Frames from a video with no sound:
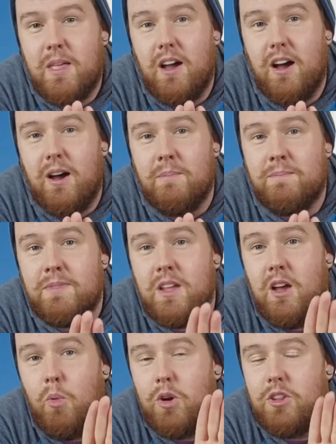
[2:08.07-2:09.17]
Um,
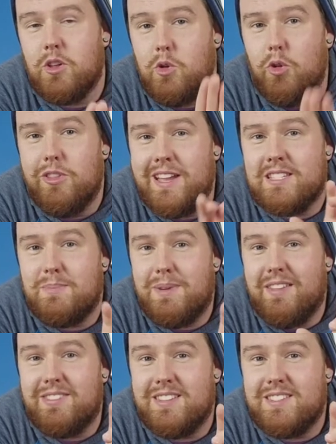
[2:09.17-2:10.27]
one of the cool things
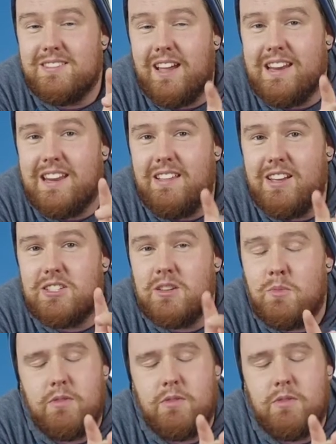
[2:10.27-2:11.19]
about this Lightning Collection